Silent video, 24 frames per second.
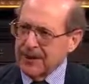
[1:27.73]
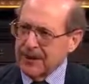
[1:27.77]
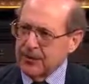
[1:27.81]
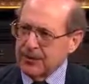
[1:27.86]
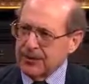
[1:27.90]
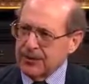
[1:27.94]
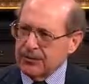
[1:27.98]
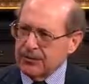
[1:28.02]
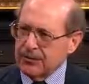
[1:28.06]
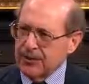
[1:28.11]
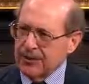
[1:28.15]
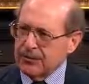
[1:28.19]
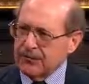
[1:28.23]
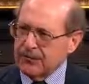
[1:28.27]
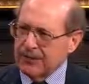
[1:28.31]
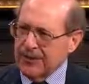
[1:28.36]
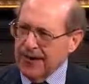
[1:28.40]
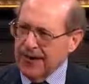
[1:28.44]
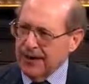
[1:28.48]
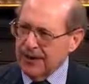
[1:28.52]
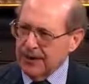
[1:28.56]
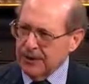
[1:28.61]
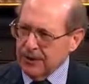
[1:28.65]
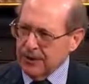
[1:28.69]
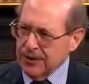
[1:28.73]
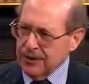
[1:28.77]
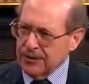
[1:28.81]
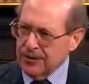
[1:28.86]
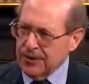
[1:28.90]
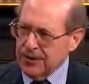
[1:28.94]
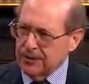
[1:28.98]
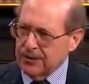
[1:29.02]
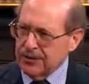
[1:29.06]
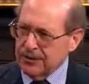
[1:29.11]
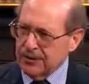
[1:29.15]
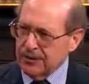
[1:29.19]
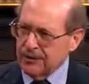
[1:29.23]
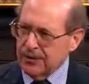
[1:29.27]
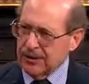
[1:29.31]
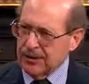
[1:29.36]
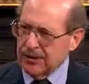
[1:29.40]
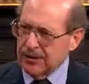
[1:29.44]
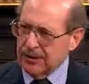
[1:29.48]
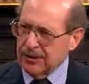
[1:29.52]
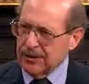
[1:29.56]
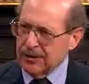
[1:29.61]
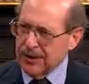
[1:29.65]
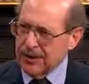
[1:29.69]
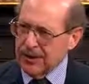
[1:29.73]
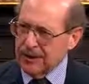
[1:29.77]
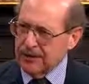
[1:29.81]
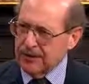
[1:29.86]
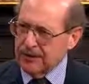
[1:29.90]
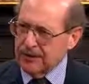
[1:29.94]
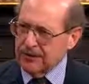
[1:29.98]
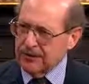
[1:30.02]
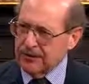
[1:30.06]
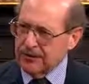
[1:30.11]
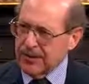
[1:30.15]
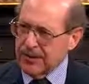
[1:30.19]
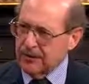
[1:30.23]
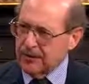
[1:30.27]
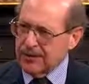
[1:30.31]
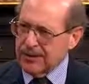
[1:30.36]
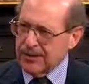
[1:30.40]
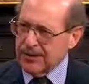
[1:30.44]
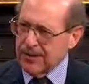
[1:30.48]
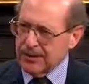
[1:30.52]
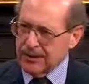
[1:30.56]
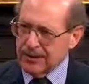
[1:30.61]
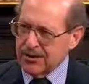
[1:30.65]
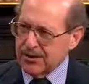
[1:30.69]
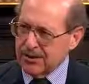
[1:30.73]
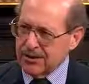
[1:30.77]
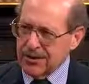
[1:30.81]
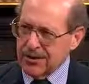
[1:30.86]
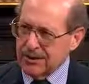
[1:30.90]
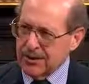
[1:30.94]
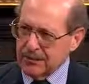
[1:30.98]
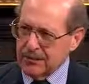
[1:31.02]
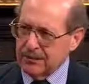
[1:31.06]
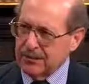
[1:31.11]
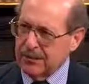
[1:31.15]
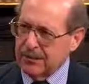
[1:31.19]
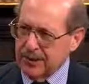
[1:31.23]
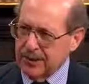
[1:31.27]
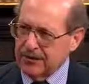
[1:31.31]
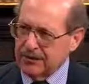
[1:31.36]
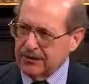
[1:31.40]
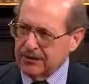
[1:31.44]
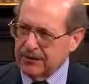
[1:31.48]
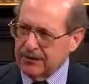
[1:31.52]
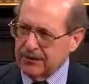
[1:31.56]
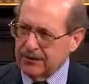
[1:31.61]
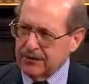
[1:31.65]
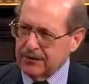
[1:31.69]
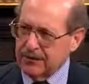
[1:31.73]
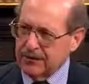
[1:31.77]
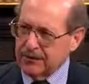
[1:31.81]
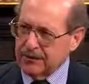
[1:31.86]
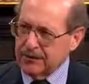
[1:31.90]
And when you evaluate that, when you really look at it, that was not just any place.